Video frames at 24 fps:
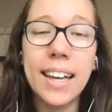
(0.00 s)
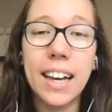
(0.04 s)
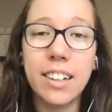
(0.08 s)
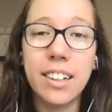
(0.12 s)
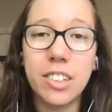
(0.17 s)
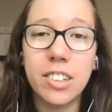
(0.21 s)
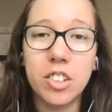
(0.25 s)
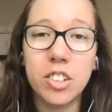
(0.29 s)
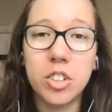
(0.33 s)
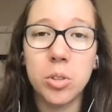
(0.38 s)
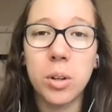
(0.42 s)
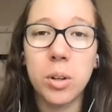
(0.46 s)

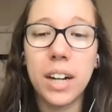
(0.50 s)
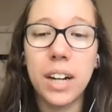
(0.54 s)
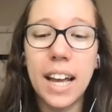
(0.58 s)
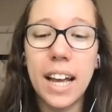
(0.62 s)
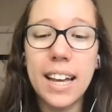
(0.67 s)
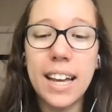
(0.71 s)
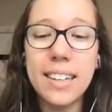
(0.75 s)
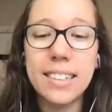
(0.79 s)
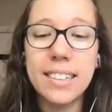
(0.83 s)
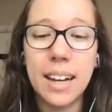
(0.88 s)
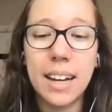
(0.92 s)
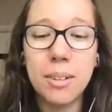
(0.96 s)
has a short
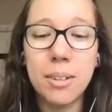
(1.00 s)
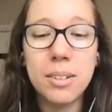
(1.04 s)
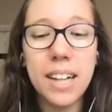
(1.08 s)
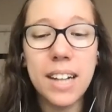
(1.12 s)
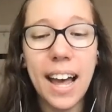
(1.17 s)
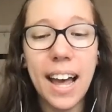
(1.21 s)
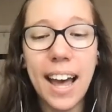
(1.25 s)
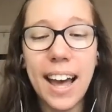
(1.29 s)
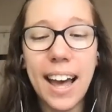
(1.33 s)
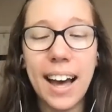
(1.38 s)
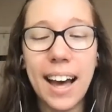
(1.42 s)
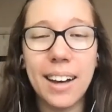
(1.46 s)
A sound,
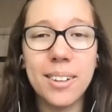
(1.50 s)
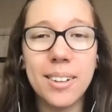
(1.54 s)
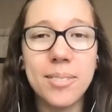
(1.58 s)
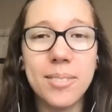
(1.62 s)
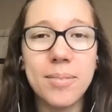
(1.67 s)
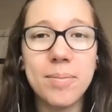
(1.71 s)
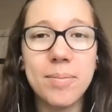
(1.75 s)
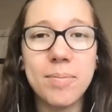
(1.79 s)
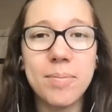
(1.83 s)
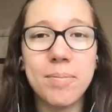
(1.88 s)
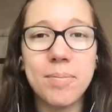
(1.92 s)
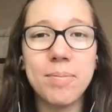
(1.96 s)

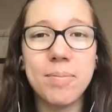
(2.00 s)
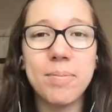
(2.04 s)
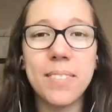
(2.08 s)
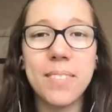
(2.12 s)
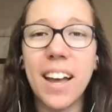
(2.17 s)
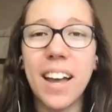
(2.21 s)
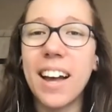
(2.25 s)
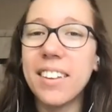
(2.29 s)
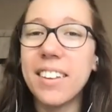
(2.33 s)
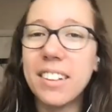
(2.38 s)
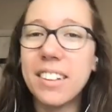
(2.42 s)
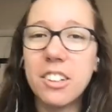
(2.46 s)

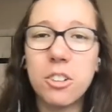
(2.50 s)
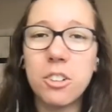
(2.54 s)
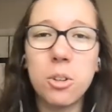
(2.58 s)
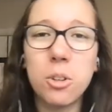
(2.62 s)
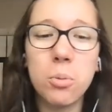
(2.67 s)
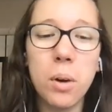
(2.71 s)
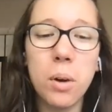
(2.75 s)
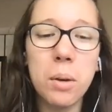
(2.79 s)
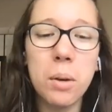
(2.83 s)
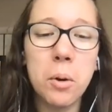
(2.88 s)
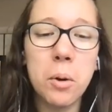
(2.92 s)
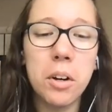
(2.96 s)
And let's do
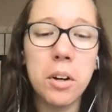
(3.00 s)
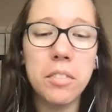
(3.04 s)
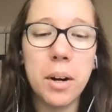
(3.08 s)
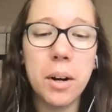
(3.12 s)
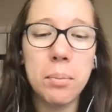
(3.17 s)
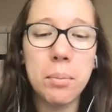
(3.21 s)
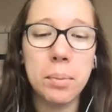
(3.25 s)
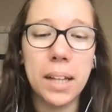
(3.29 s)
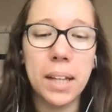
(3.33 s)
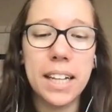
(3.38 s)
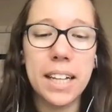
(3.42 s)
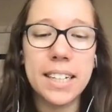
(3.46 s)
one more of our
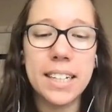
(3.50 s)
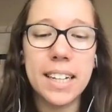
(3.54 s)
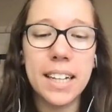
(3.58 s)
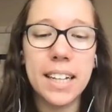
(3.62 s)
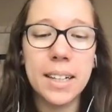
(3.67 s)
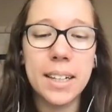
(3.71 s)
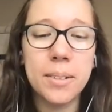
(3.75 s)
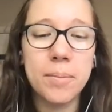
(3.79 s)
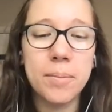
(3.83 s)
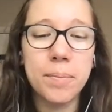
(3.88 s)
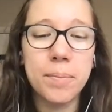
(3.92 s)
blending.